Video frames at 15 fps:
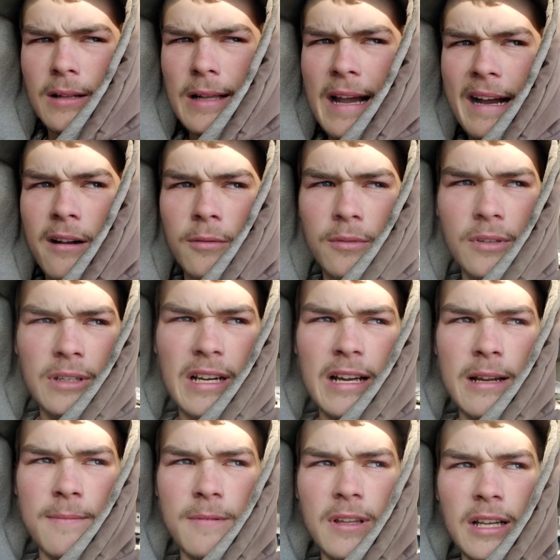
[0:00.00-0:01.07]
Yeah, we're
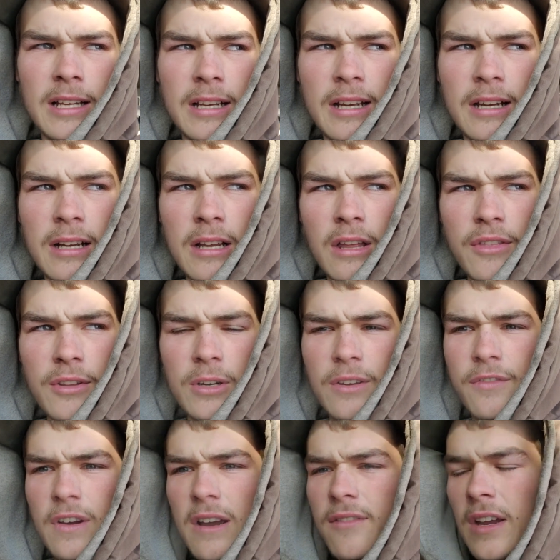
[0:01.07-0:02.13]
at like
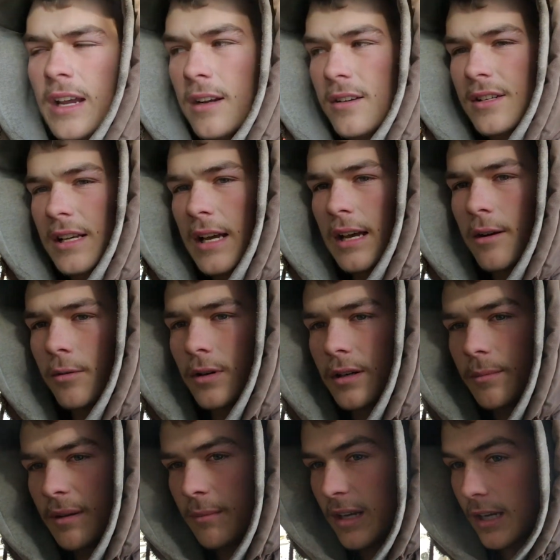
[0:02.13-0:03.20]
35 acres of hay we're
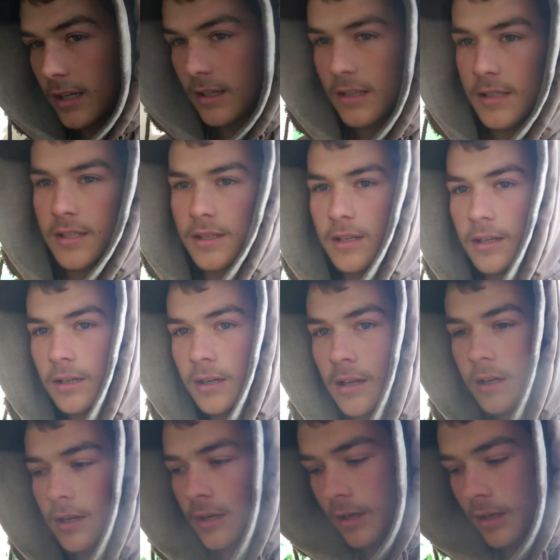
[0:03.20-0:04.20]
gonna be making this year.